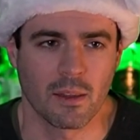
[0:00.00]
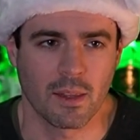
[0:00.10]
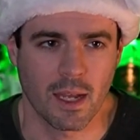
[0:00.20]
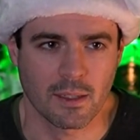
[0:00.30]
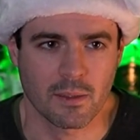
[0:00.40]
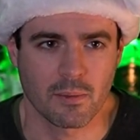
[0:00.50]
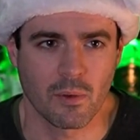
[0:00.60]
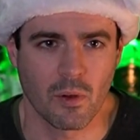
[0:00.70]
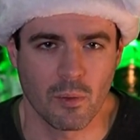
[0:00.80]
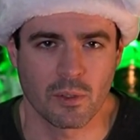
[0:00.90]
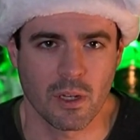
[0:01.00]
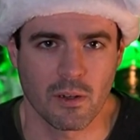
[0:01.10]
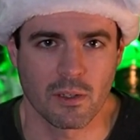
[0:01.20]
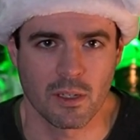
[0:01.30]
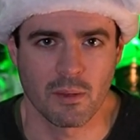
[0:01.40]
that's almost
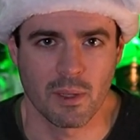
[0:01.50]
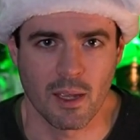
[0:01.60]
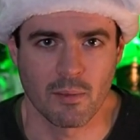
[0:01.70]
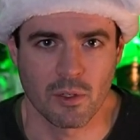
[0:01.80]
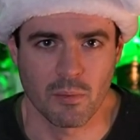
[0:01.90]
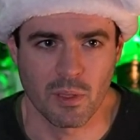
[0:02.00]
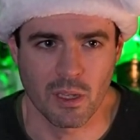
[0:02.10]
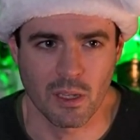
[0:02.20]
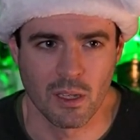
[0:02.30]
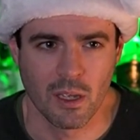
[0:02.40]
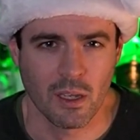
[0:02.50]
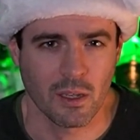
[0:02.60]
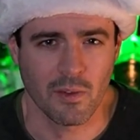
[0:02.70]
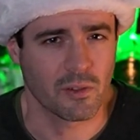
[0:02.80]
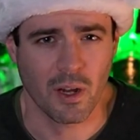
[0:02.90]
guaranteed to be MGP.
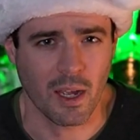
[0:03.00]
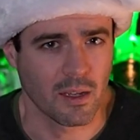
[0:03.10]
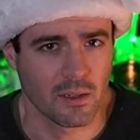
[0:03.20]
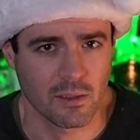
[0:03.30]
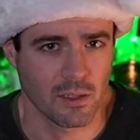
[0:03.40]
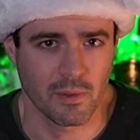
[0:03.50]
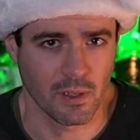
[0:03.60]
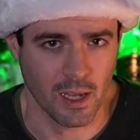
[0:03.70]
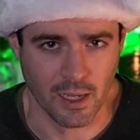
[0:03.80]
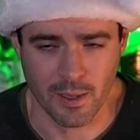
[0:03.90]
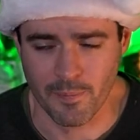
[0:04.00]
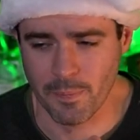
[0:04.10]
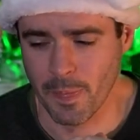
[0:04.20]
Give it a try, see if you like it.